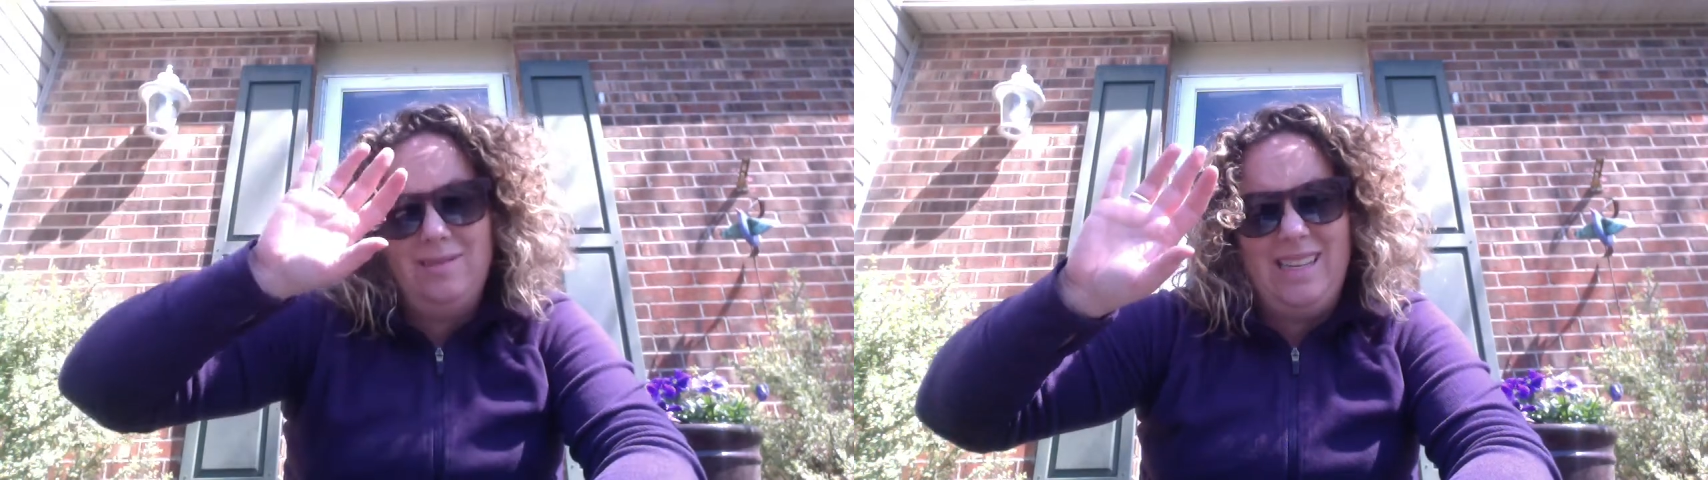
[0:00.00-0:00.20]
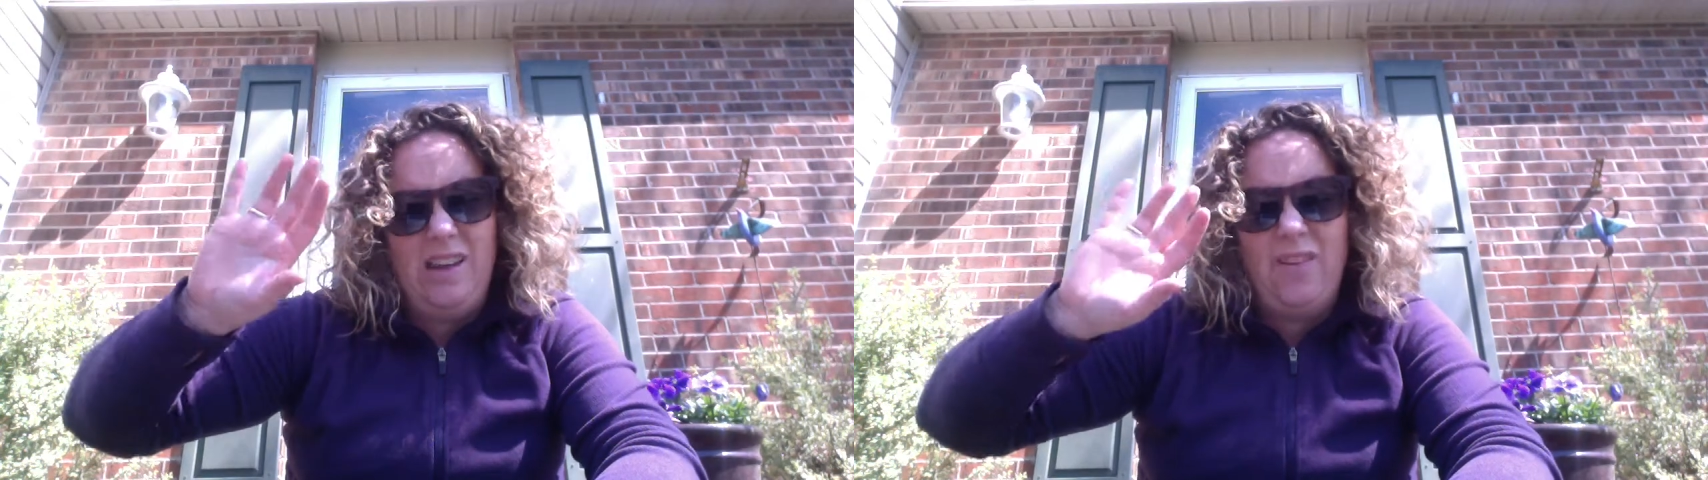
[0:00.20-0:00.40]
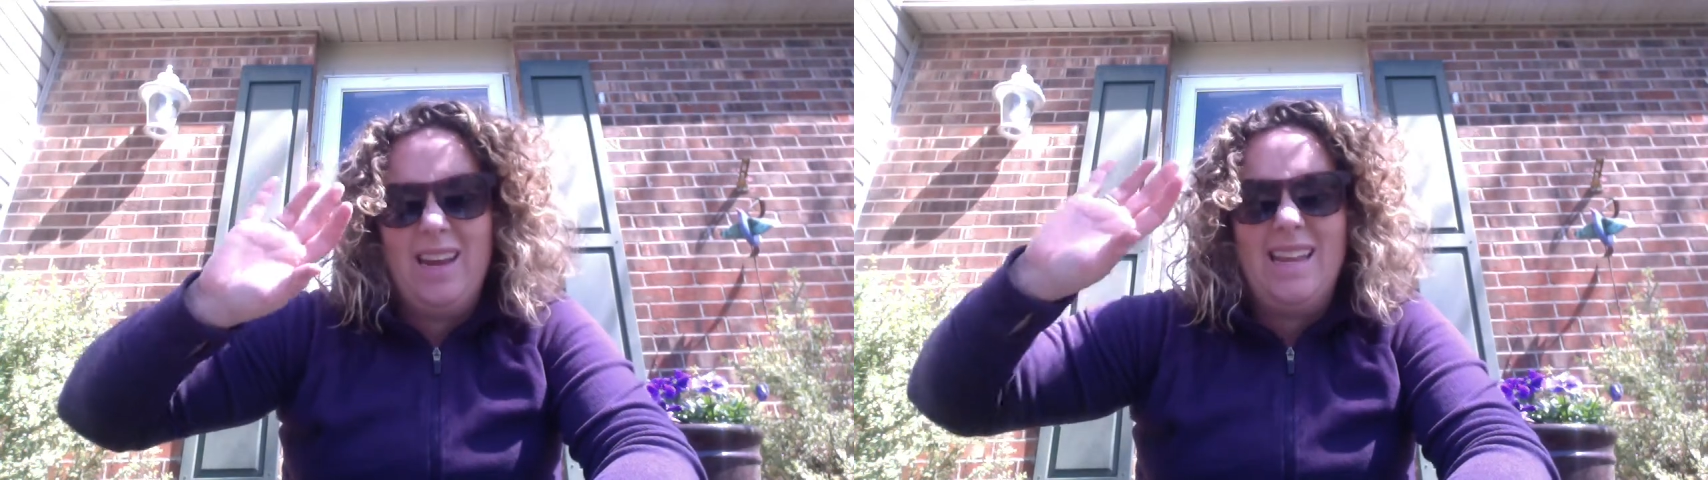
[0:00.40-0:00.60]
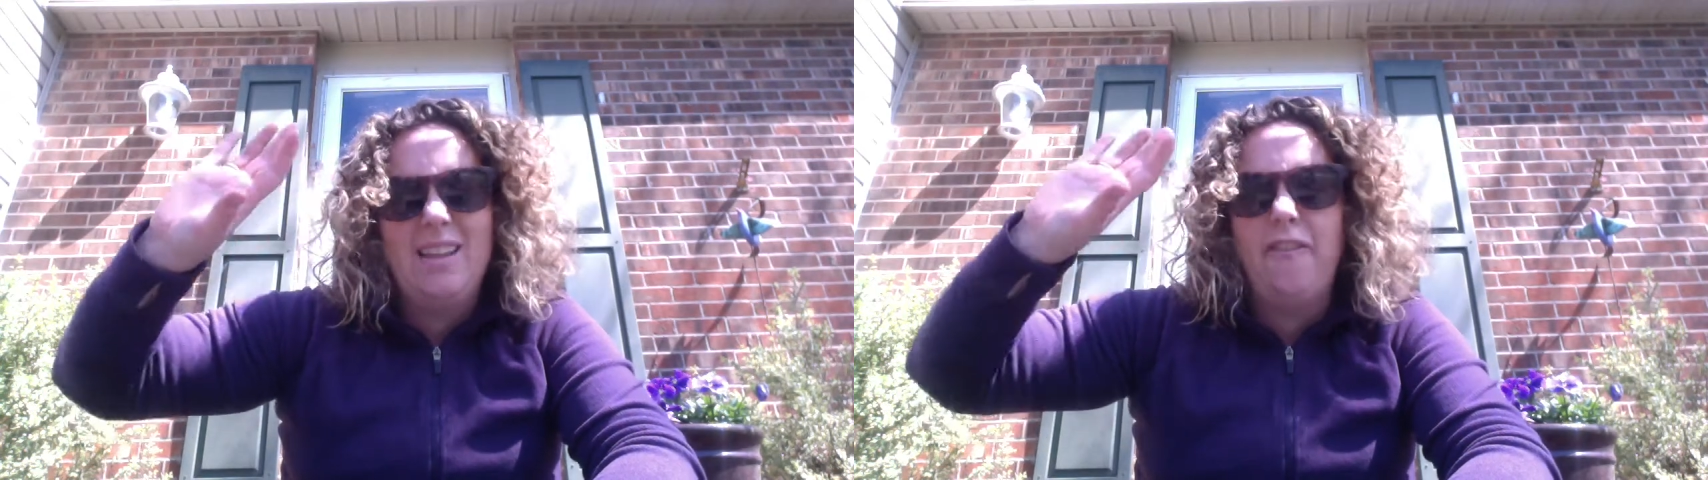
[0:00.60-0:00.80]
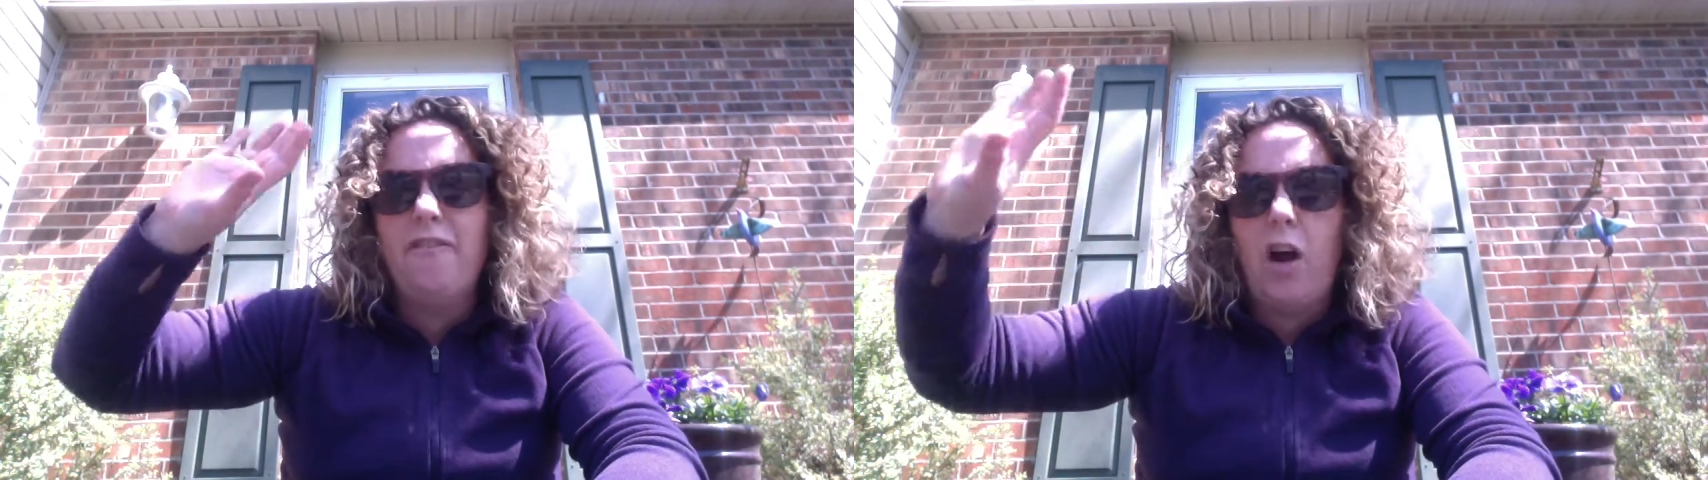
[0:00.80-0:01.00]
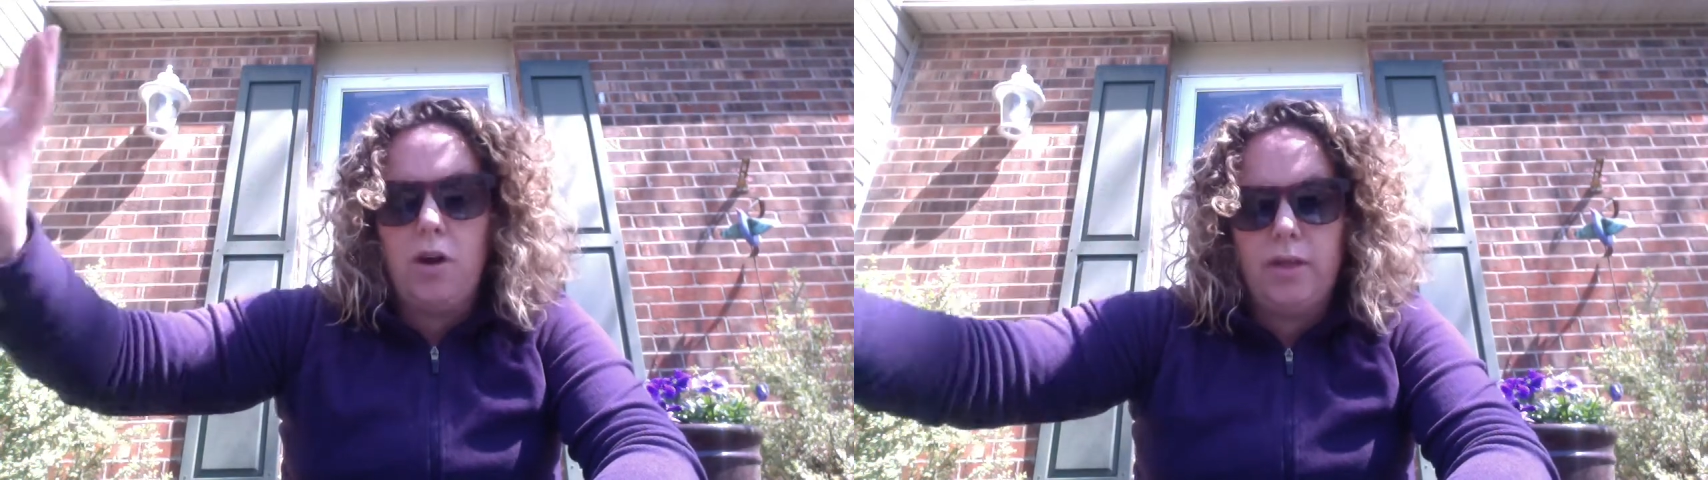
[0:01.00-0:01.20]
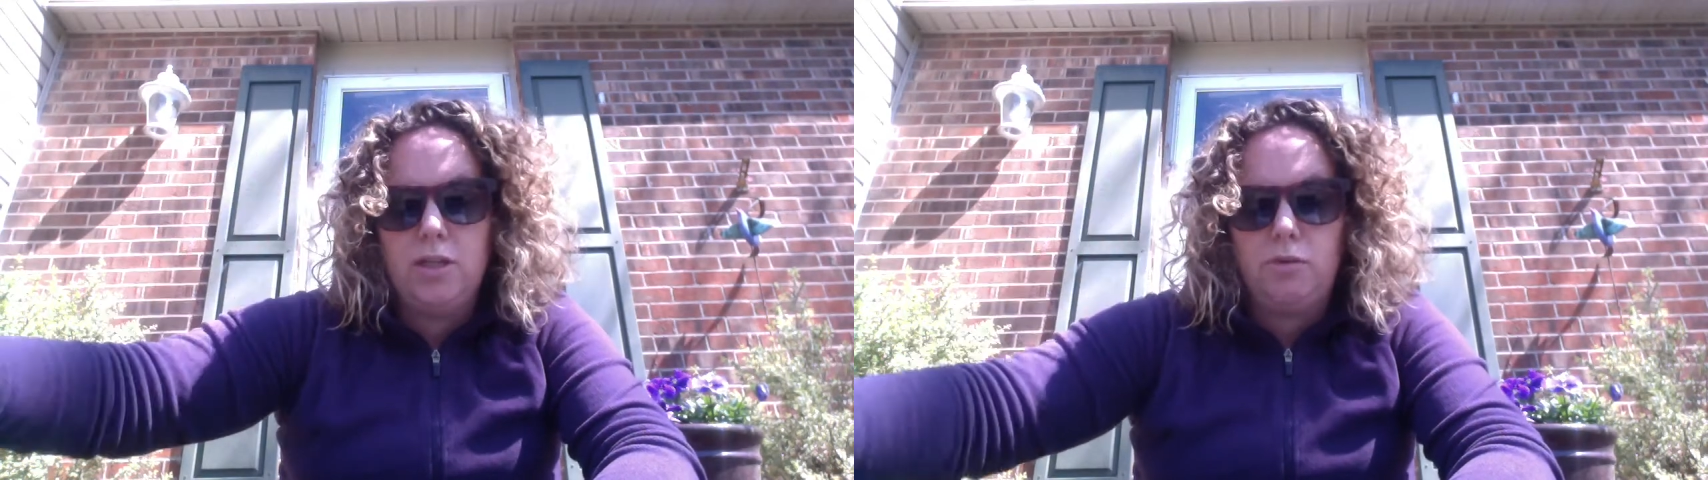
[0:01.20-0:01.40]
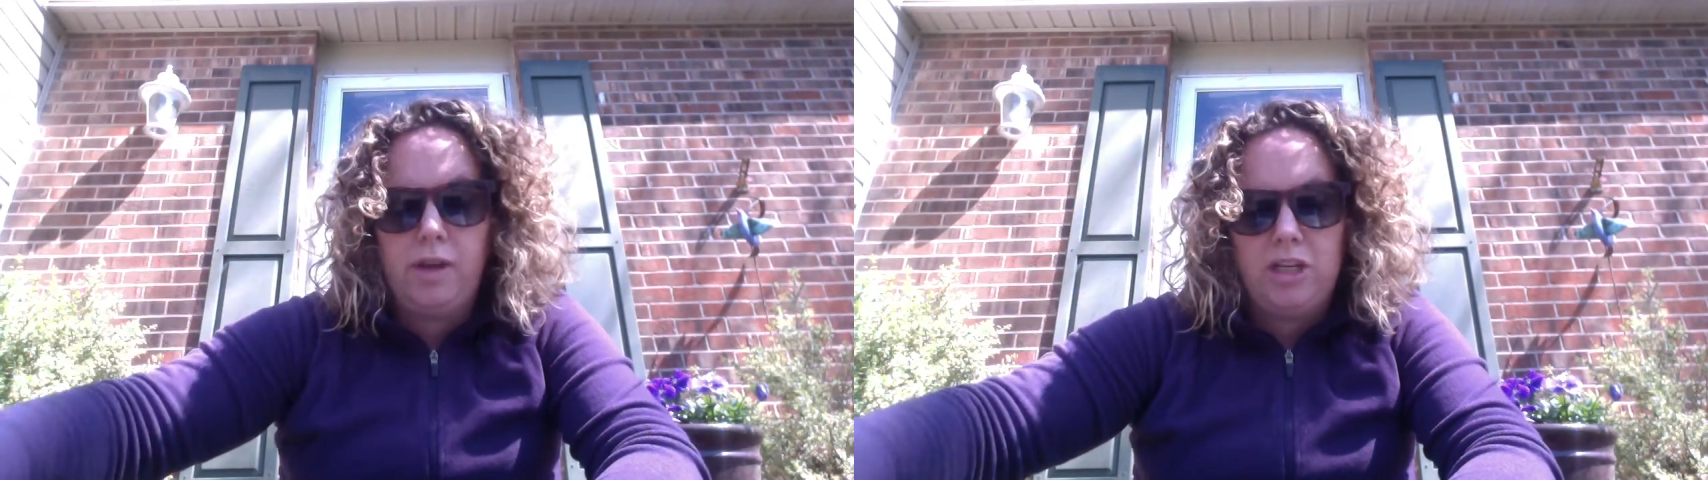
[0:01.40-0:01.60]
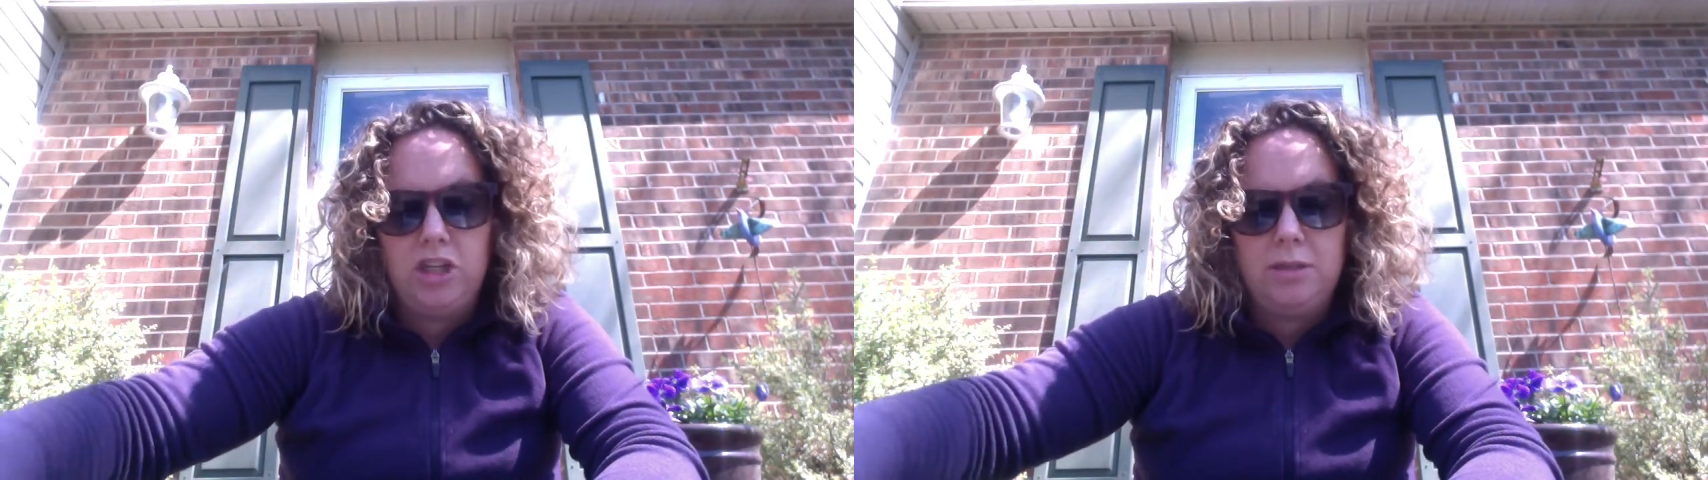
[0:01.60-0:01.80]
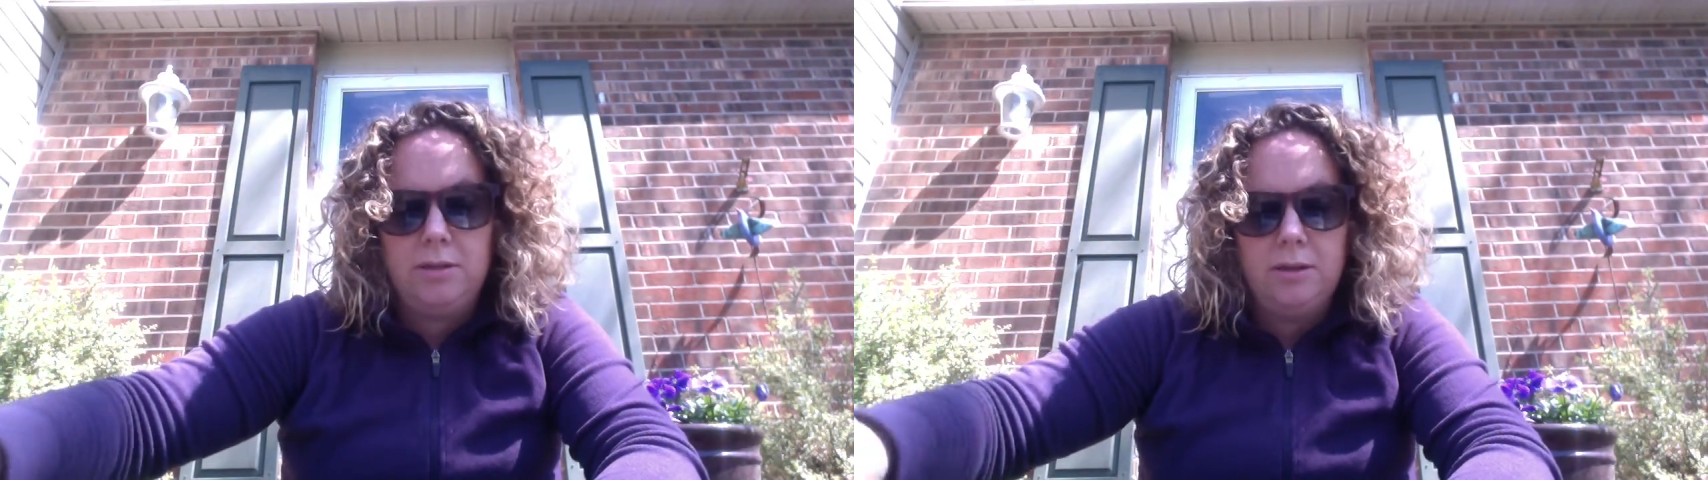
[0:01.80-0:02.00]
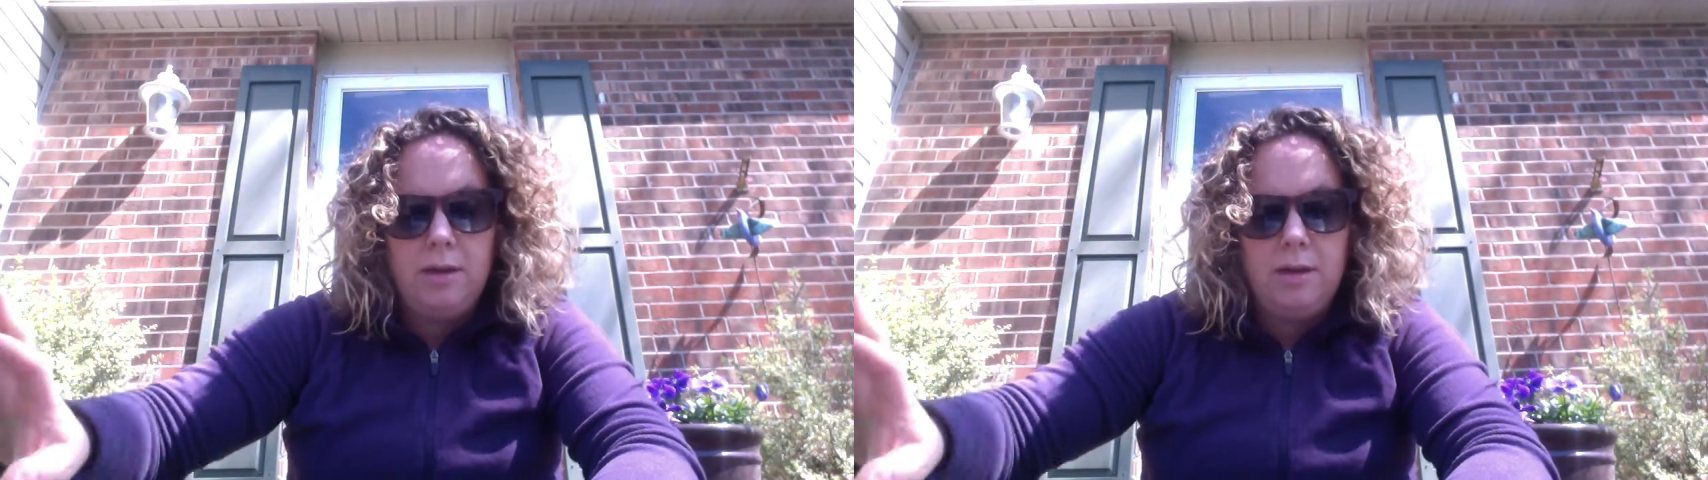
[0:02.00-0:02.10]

even in the farthest reaches.